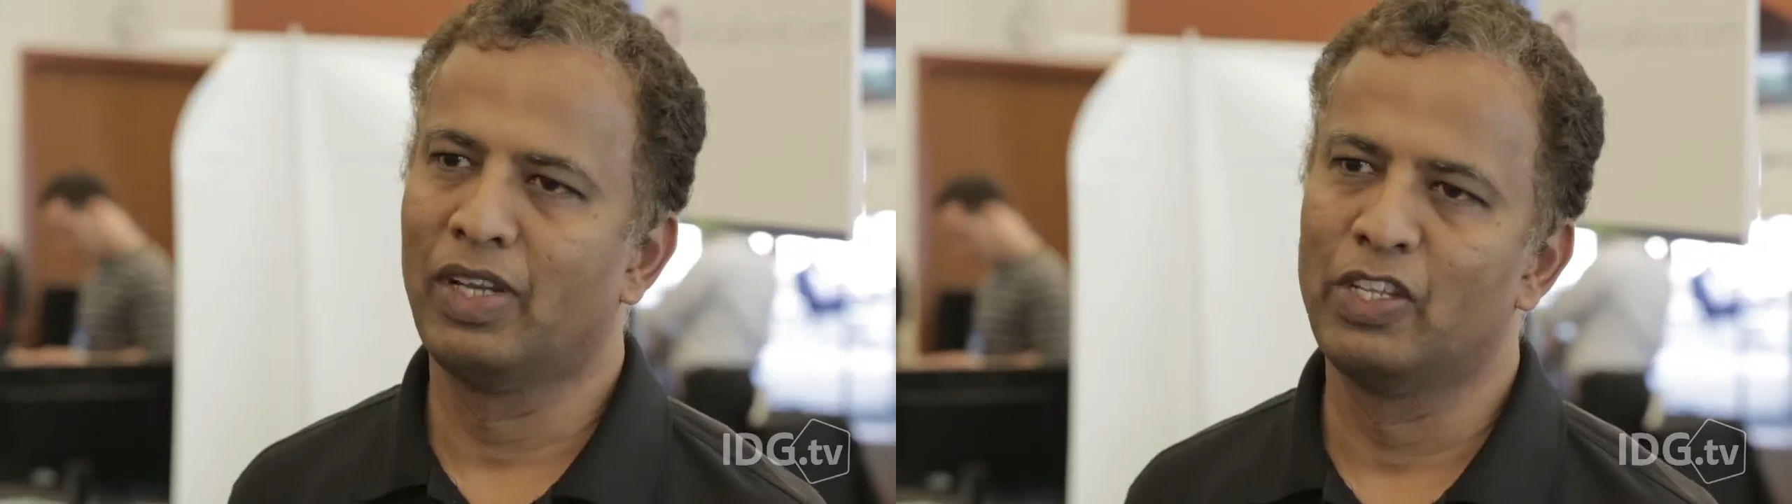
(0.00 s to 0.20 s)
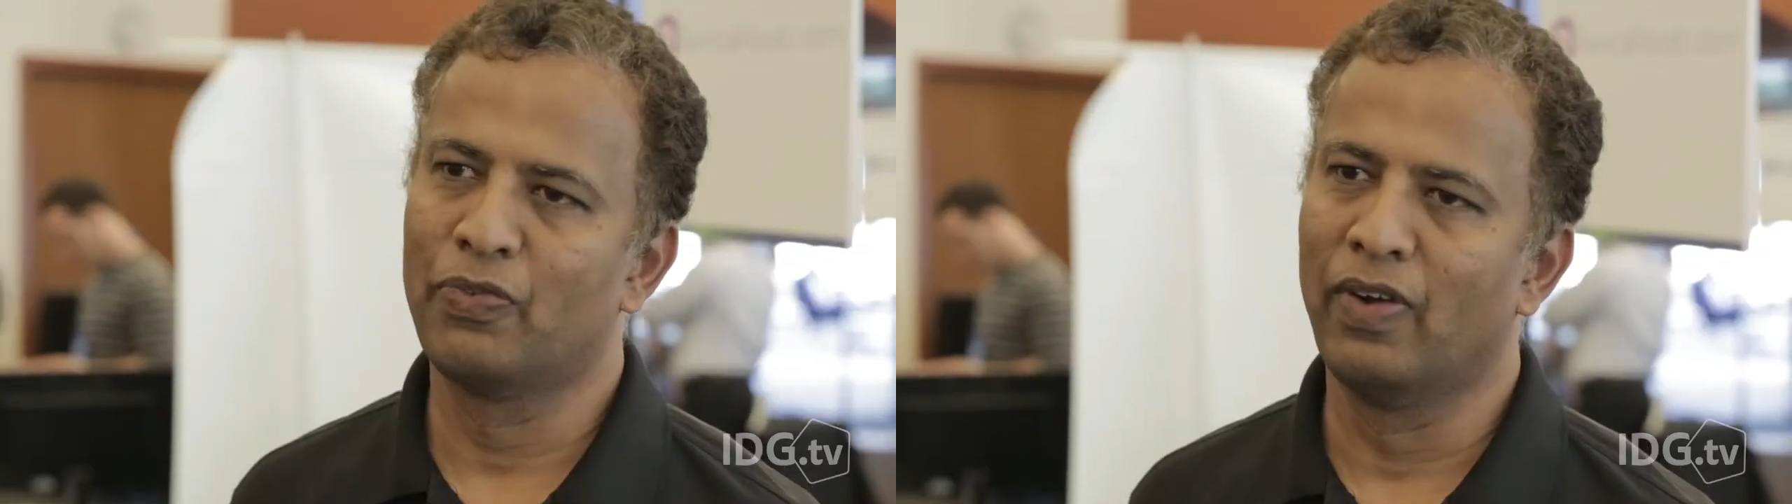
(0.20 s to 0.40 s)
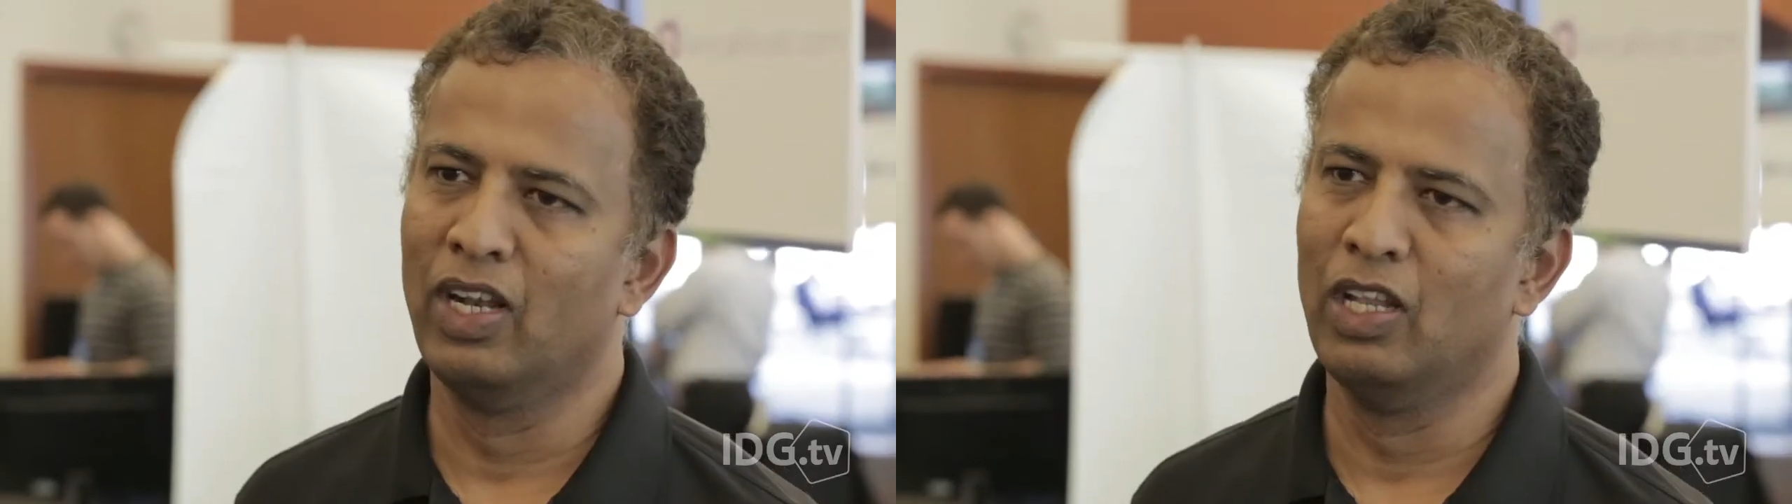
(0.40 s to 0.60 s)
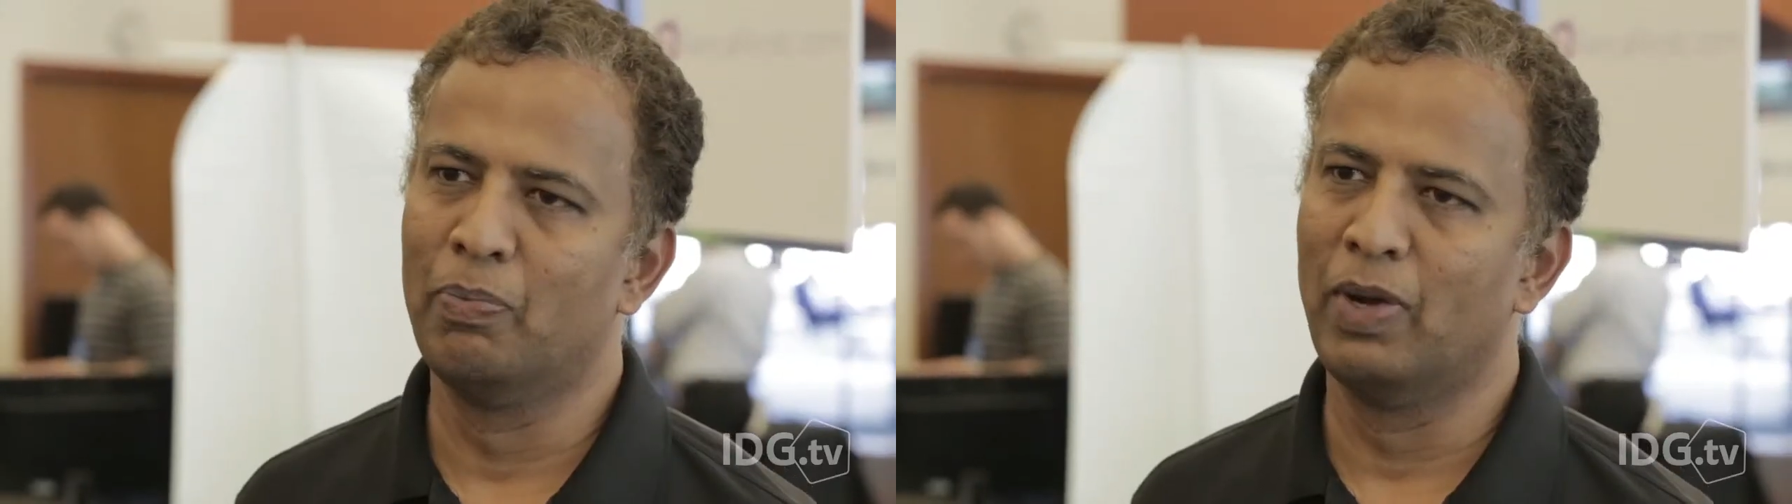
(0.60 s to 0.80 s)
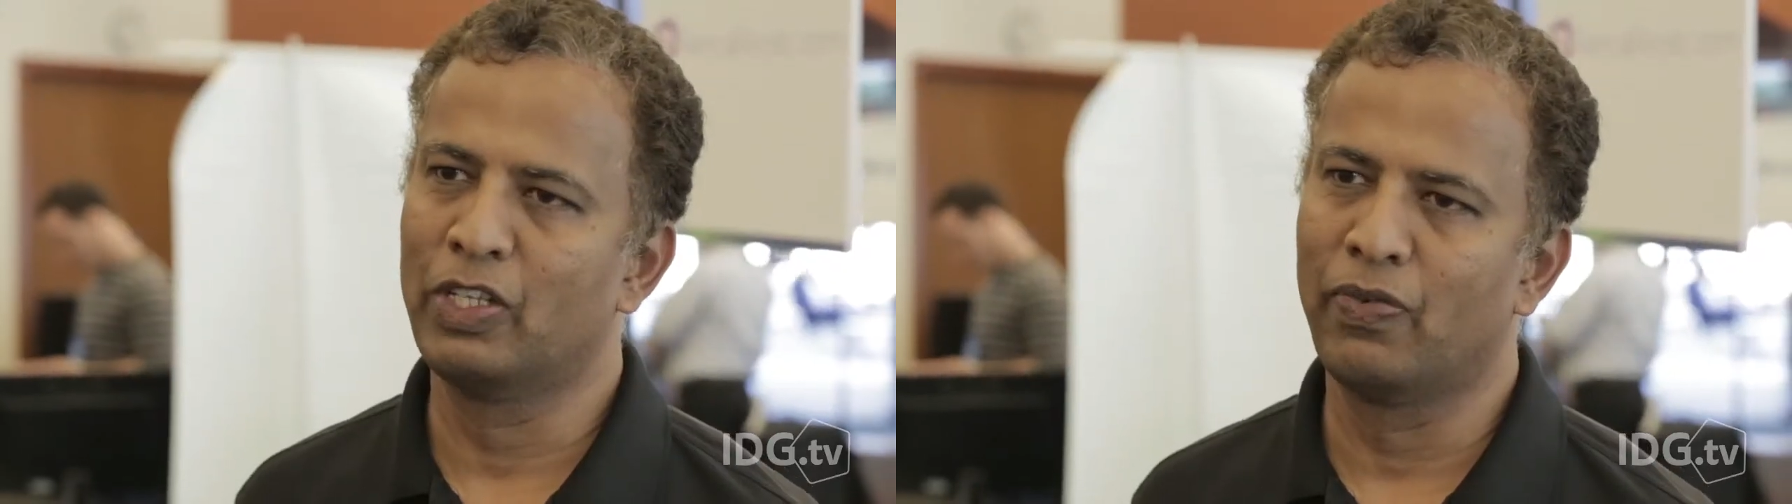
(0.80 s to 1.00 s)
kids-friendly,
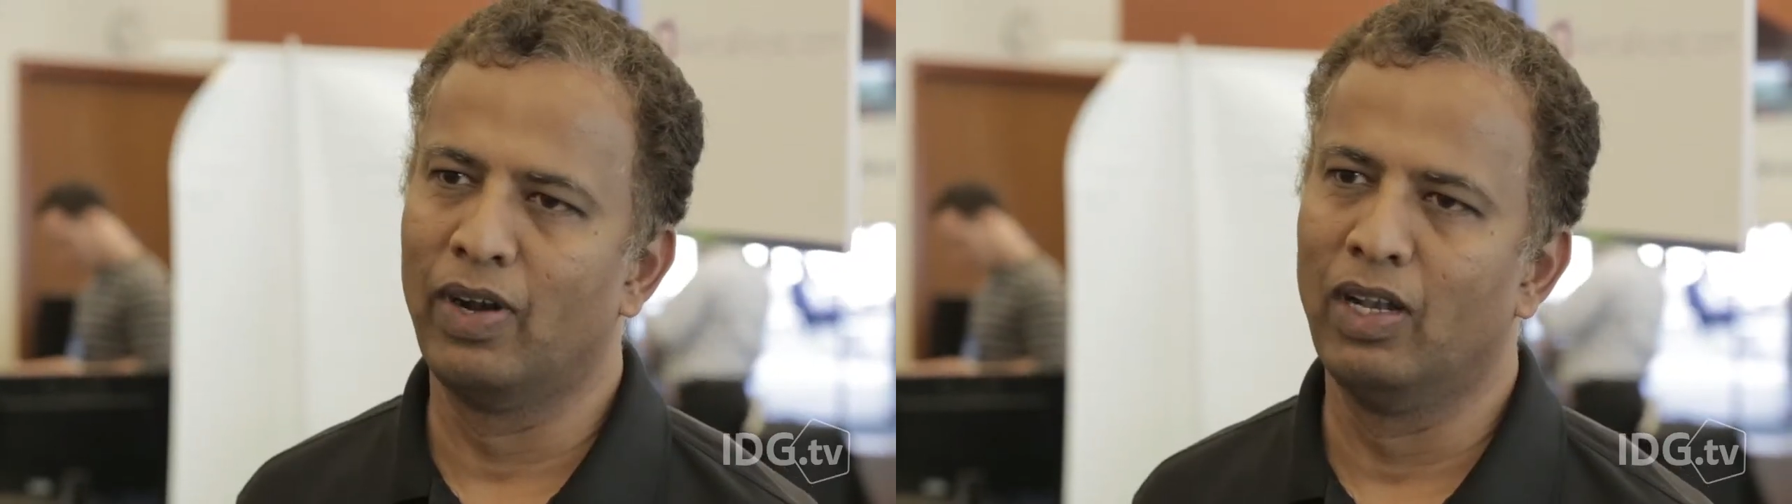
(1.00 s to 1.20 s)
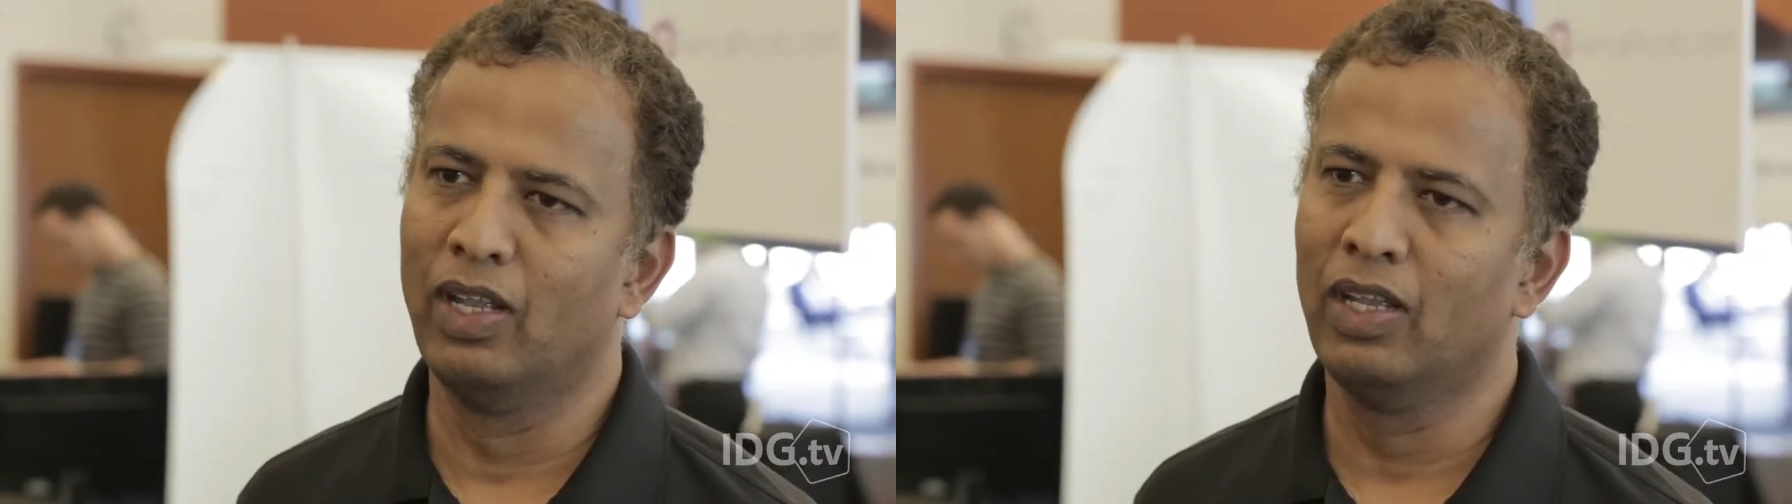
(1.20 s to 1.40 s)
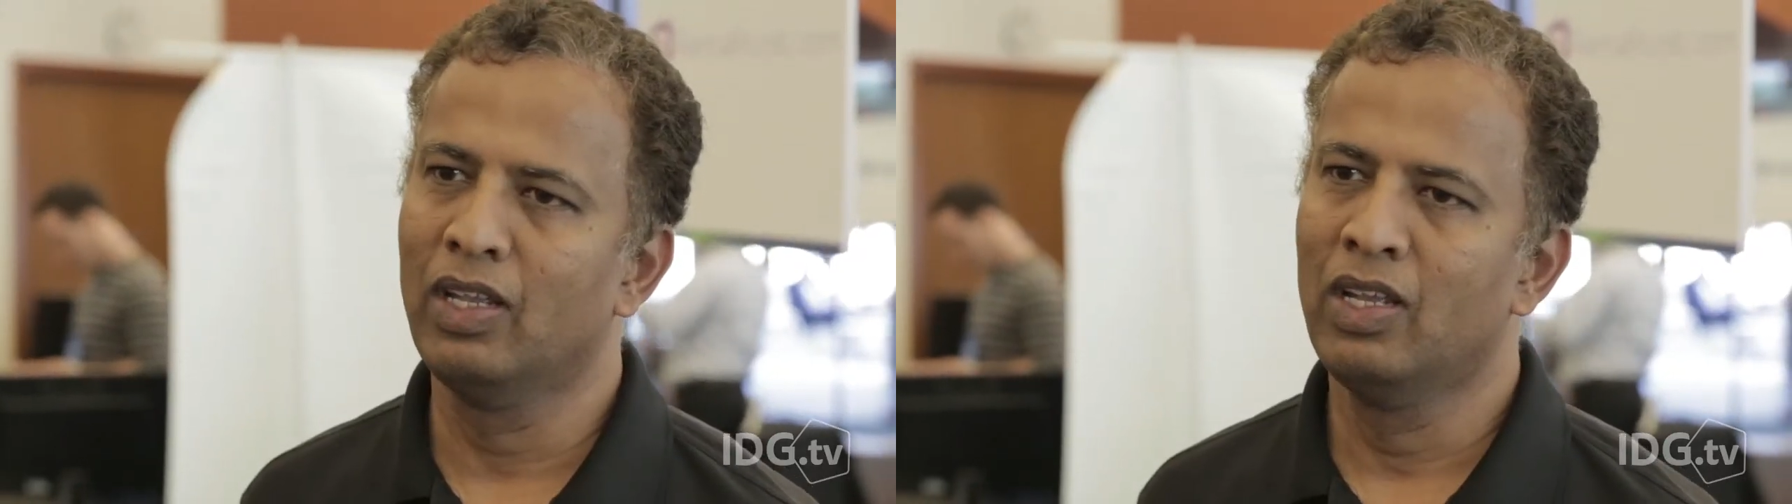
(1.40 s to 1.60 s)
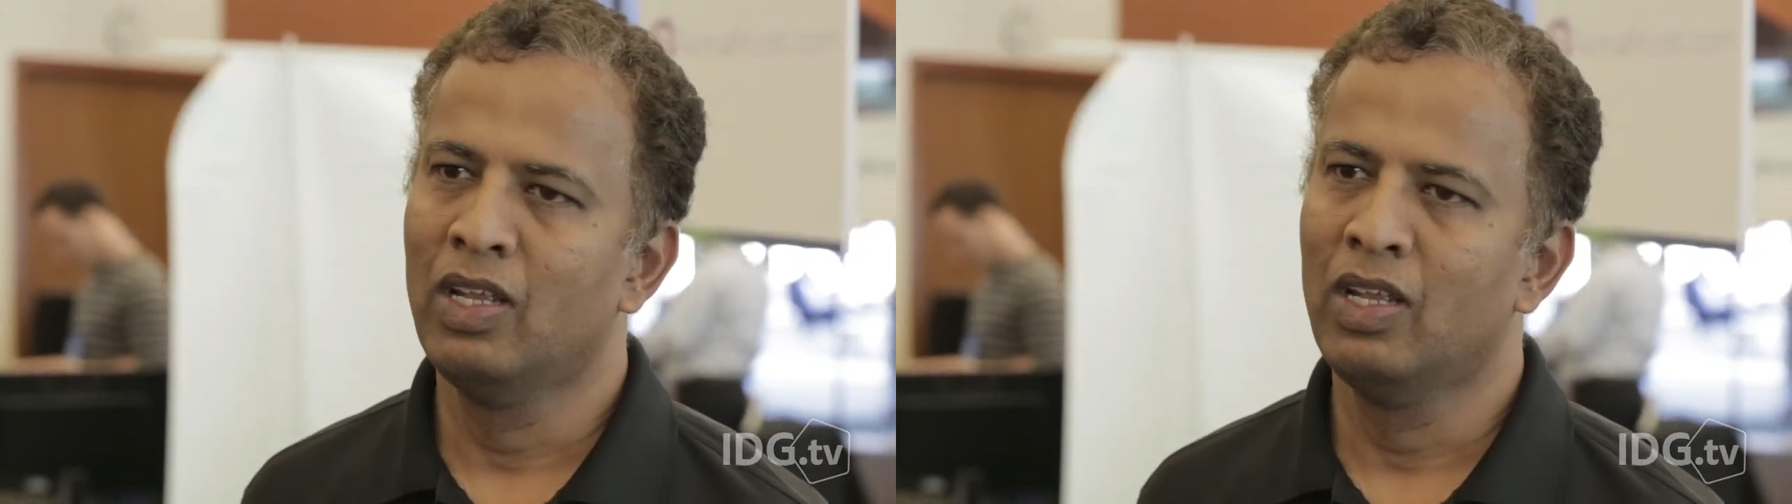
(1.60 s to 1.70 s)
pets-friendly,